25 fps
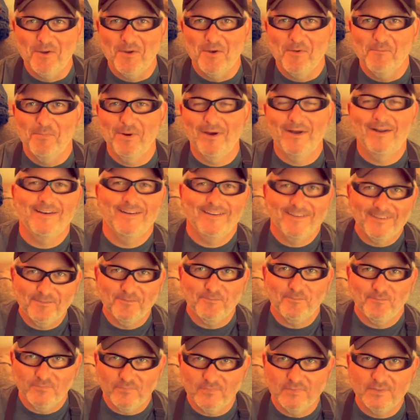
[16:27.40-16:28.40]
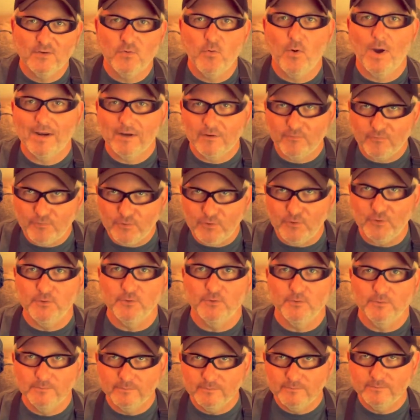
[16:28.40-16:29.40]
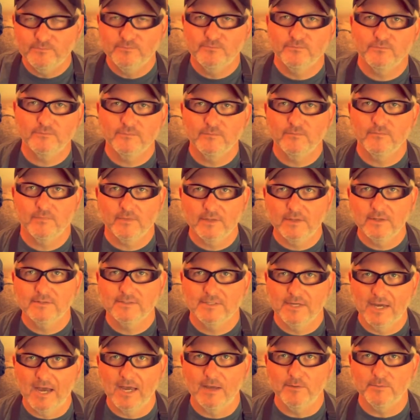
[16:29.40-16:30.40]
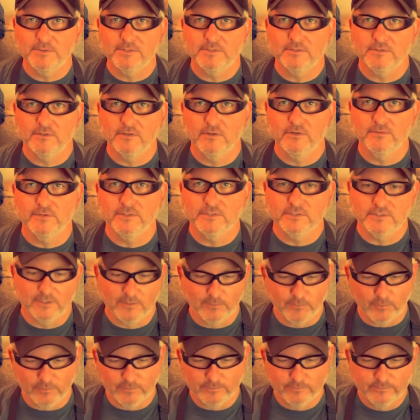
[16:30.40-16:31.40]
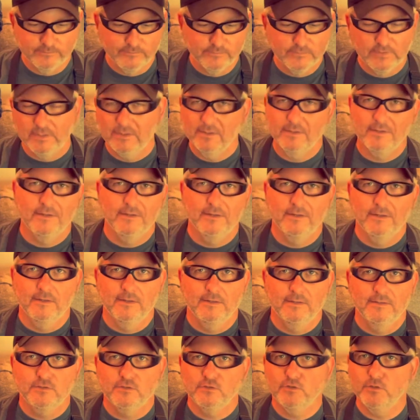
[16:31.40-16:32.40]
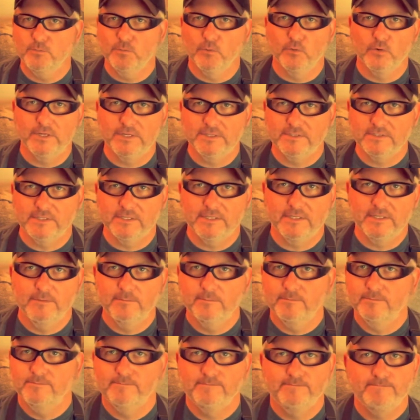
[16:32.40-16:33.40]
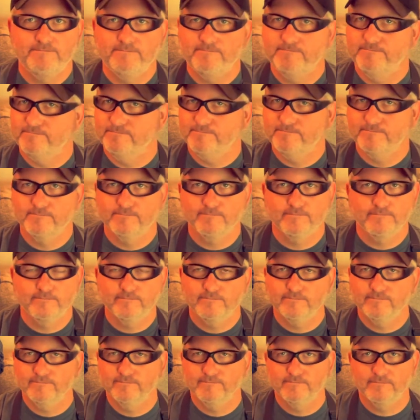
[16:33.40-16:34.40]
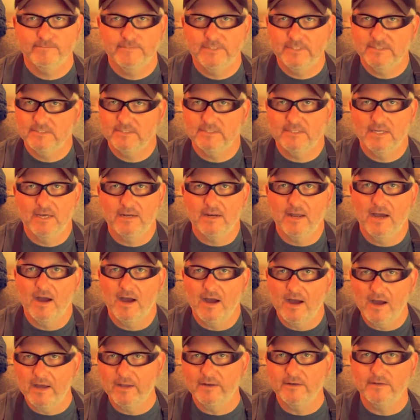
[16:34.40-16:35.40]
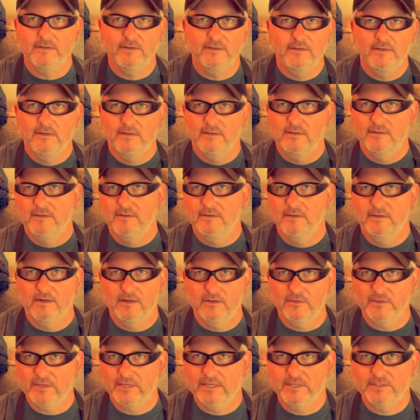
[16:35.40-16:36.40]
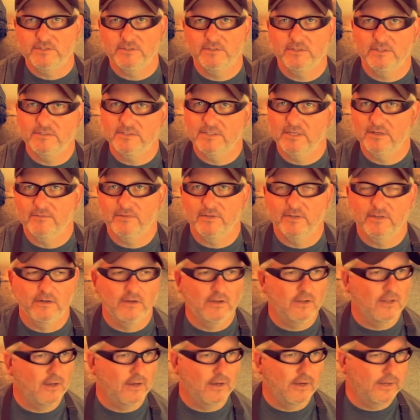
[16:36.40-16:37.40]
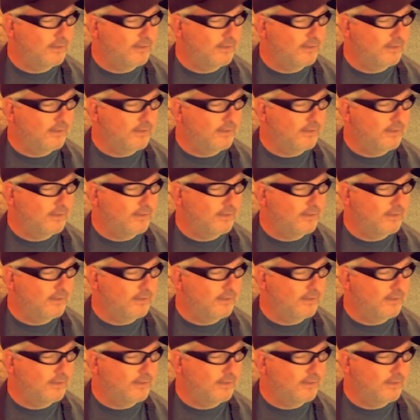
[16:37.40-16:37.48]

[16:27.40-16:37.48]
But quite a few times during the summer. It's super easy. It's not hot. The kitchen doesn't have to get all hot.